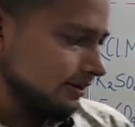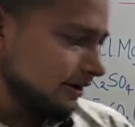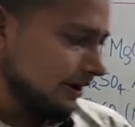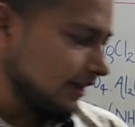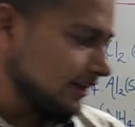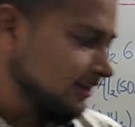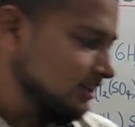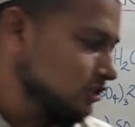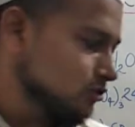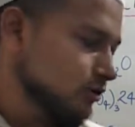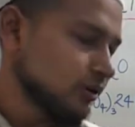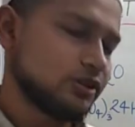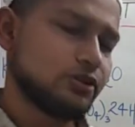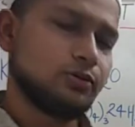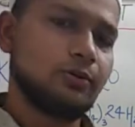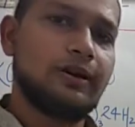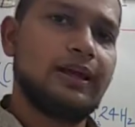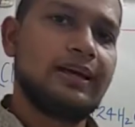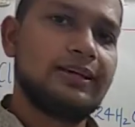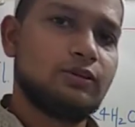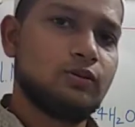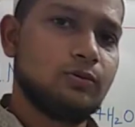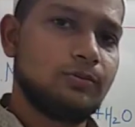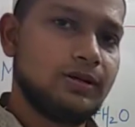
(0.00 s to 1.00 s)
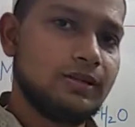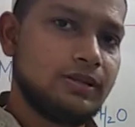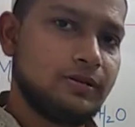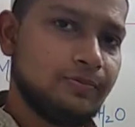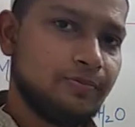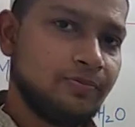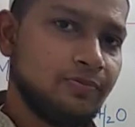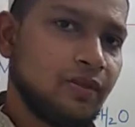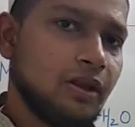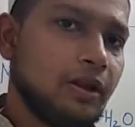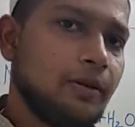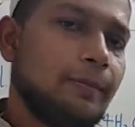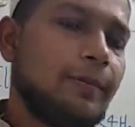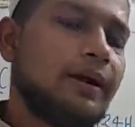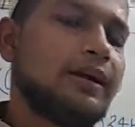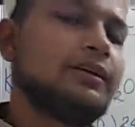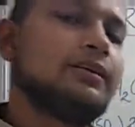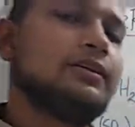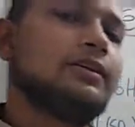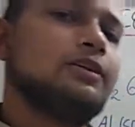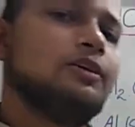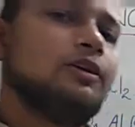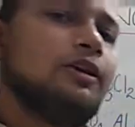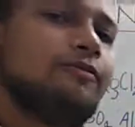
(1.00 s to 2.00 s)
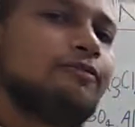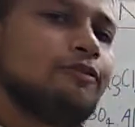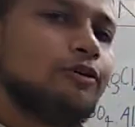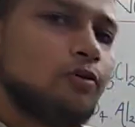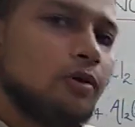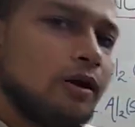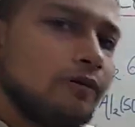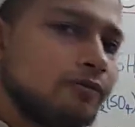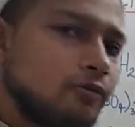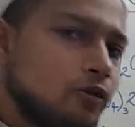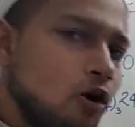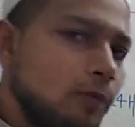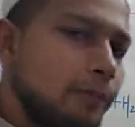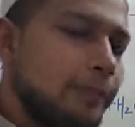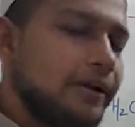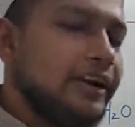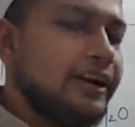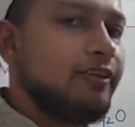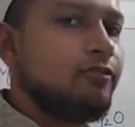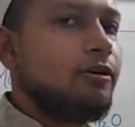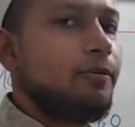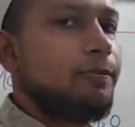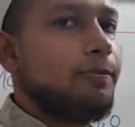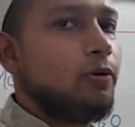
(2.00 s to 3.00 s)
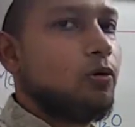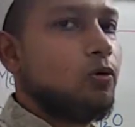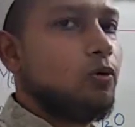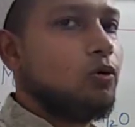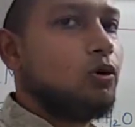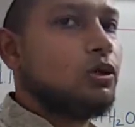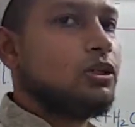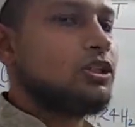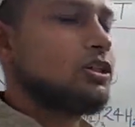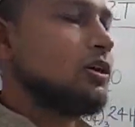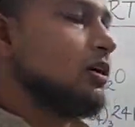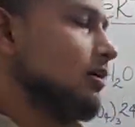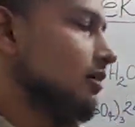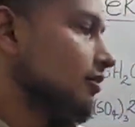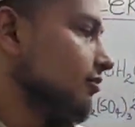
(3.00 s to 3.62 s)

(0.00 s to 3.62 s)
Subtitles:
and structural isomerism. But if you have competitive approach,